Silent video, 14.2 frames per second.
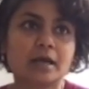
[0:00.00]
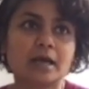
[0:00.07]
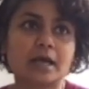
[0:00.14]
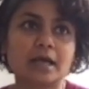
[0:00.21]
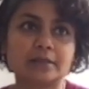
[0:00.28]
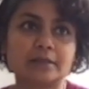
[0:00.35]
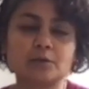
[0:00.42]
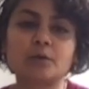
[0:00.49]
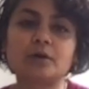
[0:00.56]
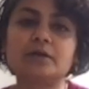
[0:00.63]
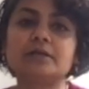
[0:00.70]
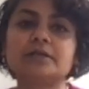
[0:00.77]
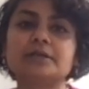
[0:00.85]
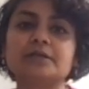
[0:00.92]
and the
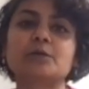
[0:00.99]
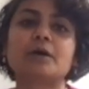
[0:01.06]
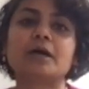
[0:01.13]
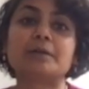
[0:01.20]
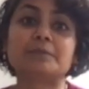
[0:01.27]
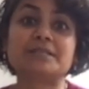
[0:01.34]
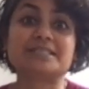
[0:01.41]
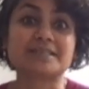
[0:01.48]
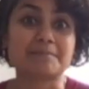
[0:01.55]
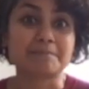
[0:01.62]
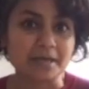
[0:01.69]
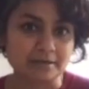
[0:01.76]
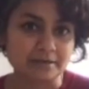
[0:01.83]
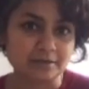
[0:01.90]
quality requirements are
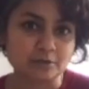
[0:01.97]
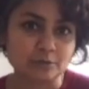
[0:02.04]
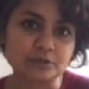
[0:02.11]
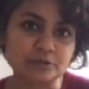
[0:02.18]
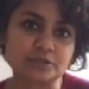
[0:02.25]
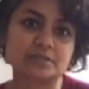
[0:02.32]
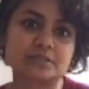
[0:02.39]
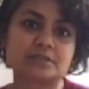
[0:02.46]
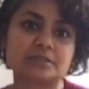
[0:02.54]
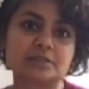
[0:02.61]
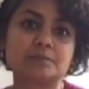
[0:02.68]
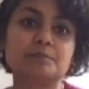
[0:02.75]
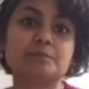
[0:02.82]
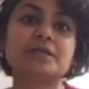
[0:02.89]
met, which is
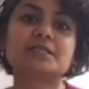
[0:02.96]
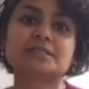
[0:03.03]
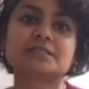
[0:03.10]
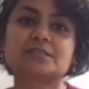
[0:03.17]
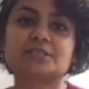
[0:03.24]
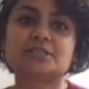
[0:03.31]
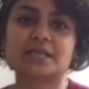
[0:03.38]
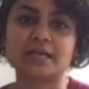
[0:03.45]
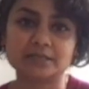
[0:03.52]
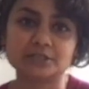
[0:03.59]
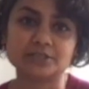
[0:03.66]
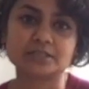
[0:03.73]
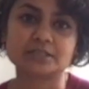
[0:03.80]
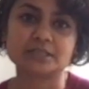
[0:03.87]
the biggest
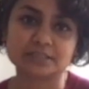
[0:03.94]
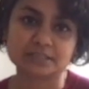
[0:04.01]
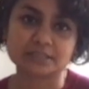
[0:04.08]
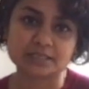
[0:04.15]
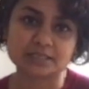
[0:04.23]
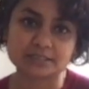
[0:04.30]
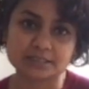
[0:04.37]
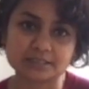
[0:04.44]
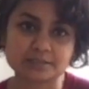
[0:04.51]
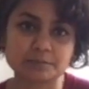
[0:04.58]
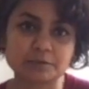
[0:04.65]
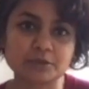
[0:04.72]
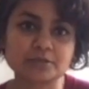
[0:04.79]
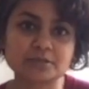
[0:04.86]
challenge in these cases,
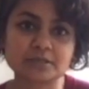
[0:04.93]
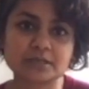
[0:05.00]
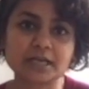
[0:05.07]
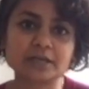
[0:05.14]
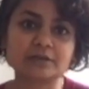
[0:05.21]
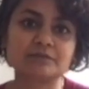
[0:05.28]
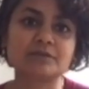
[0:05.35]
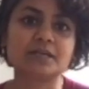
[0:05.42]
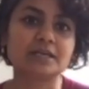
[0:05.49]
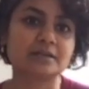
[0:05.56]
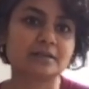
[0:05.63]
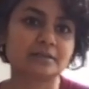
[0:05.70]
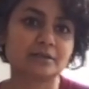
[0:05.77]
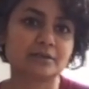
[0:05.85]
because the kind of
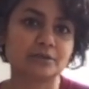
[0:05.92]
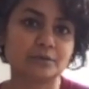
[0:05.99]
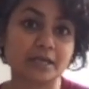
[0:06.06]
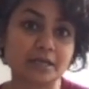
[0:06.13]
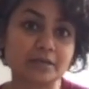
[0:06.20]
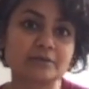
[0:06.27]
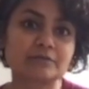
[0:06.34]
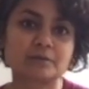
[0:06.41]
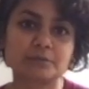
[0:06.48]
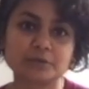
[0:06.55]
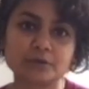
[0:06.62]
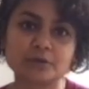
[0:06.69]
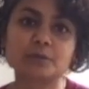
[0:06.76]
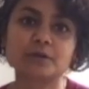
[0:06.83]
data that you get from
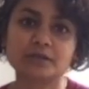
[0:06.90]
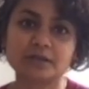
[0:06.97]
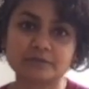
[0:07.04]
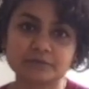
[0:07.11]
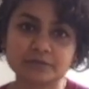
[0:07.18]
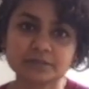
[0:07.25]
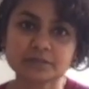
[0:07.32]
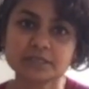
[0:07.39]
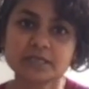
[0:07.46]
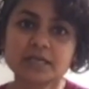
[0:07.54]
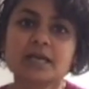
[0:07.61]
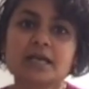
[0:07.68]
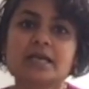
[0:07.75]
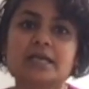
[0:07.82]
real world evidence
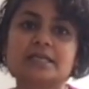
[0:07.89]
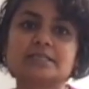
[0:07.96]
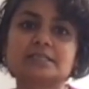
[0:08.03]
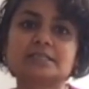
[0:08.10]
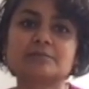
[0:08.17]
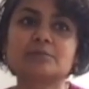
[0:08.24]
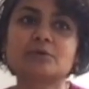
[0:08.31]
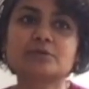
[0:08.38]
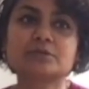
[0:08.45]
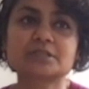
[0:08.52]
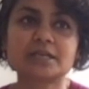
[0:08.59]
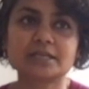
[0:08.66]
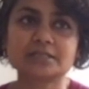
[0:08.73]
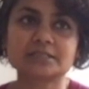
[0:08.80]
is in
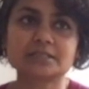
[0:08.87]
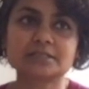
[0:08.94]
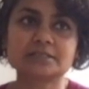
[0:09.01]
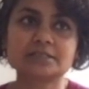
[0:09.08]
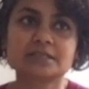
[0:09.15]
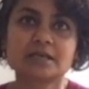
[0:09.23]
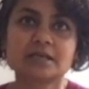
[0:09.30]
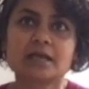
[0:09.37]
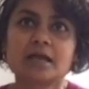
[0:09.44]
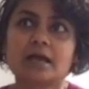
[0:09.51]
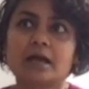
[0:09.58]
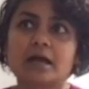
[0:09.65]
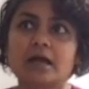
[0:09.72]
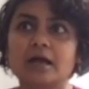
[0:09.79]
most cases
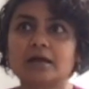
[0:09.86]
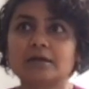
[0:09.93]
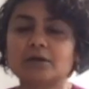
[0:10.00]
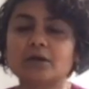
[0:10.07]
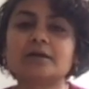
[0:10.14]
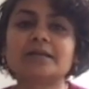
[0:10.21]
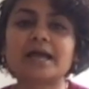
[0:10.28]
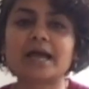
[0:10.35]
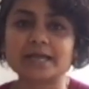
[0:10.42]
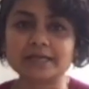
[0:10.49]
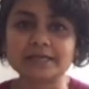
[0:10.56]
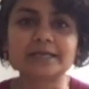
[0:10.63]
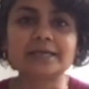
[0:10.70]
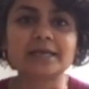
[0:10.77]
not
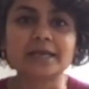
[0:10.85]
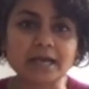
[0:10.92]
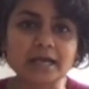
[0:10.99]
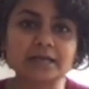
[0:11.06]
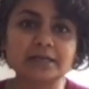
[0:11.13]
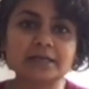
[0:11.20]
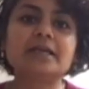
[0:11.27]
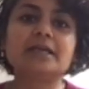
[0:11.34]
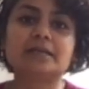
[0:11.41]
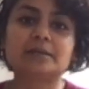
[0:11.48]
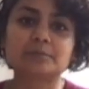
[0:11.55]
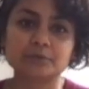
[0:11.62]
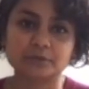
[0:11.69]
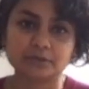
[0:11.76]

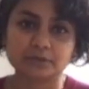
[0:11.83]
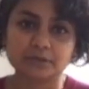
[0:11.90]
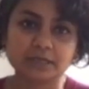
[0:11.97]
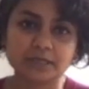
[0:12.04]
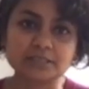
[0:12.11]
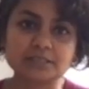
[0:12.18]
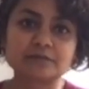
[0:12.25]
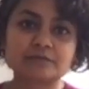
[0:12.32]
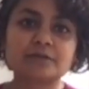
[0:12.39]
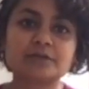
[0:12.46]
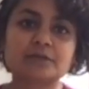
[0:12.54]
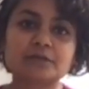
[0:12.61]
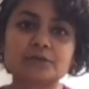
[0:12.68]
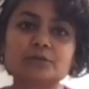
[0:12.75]
aggregatable. It's
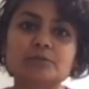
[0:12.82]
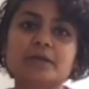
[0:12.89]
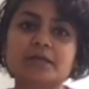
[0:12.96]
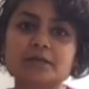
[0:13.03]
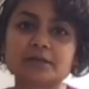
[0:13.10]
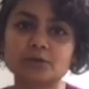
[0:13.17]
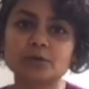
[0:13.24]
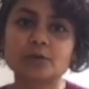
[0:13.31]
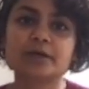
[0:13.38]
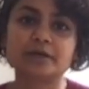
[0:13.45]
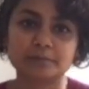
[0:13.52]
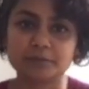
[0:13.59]
difficult to make it coherent